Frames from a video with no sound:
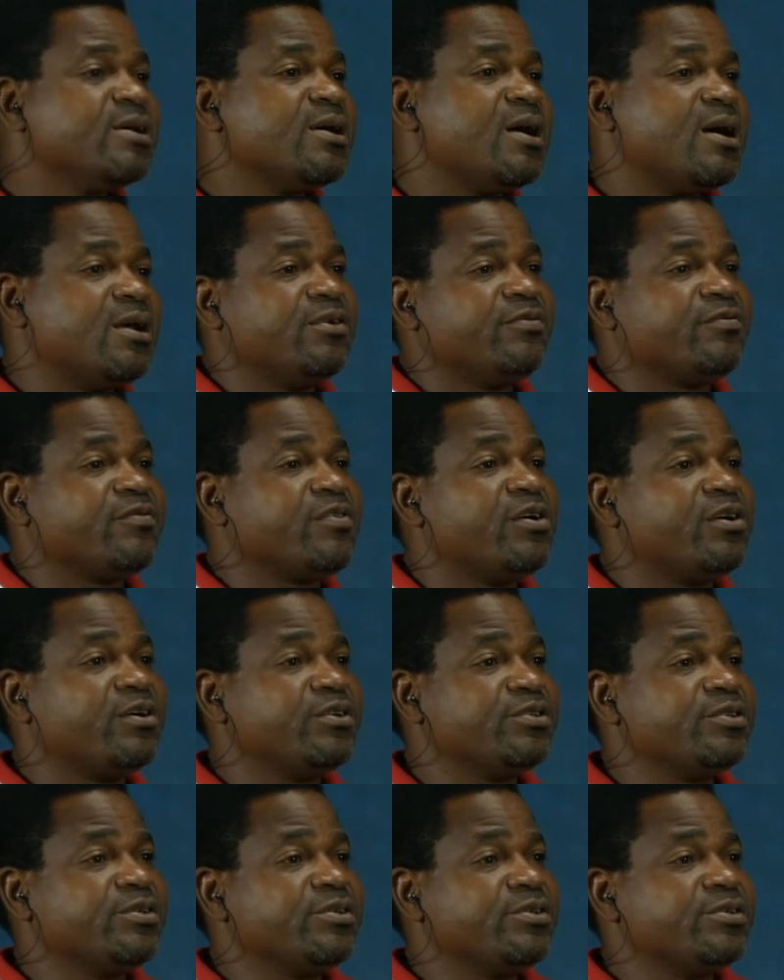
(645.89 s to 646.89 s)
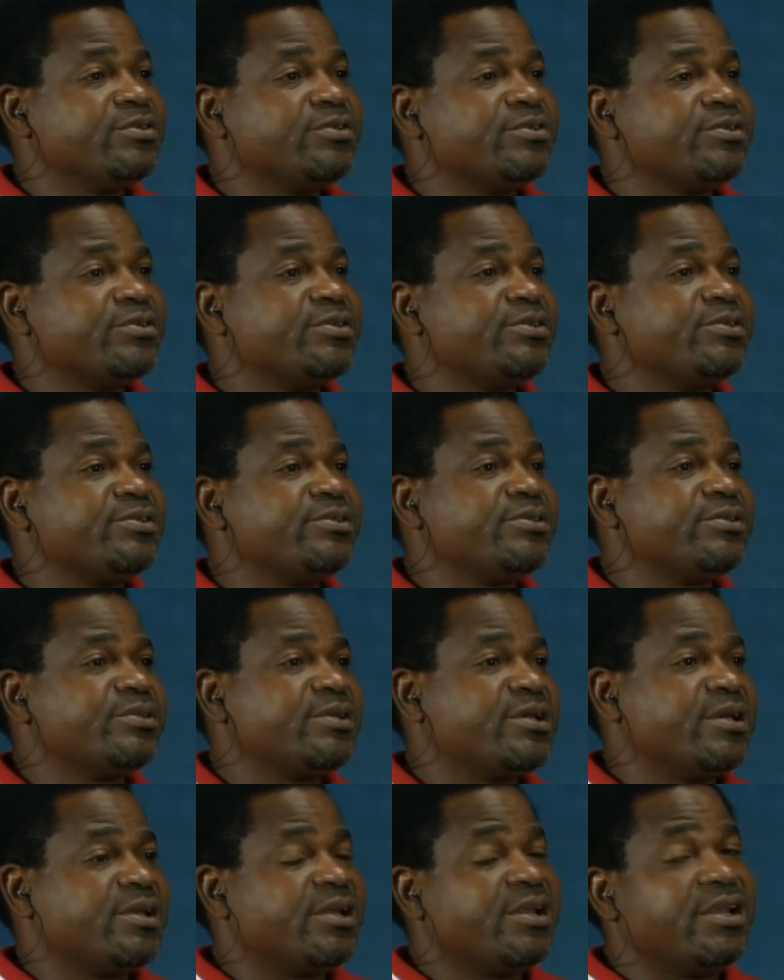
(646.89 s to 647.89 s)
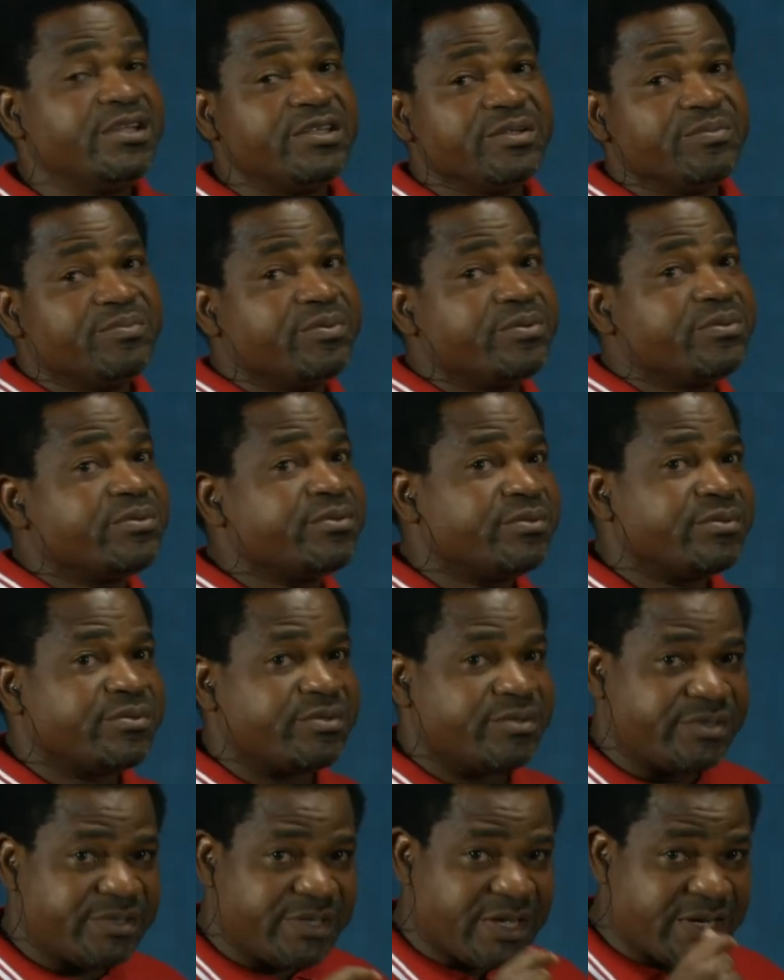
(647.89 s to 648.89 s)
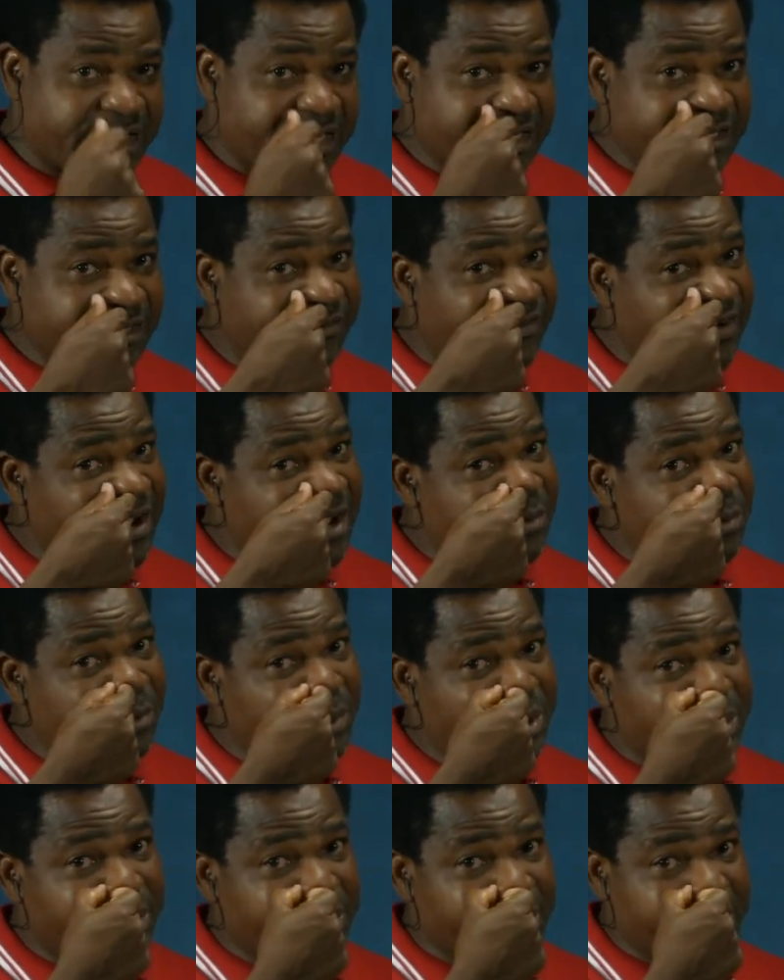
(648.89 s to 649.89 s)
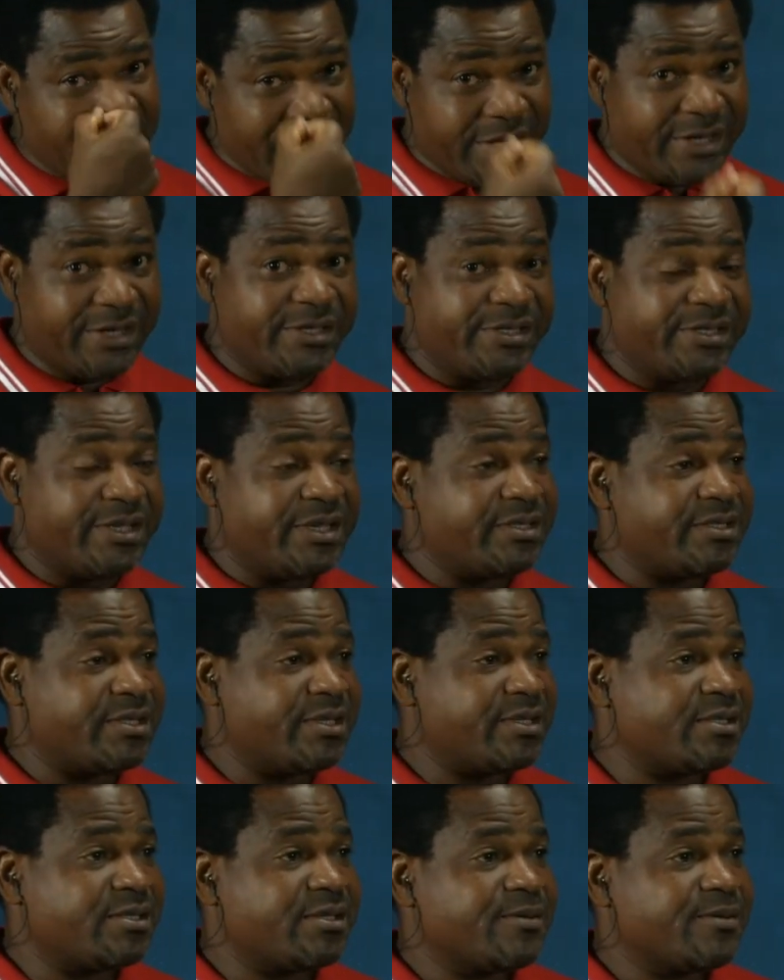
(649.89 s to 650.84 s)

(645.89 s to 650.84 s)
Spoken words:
And of course, since eligible is the identified word in the sentence,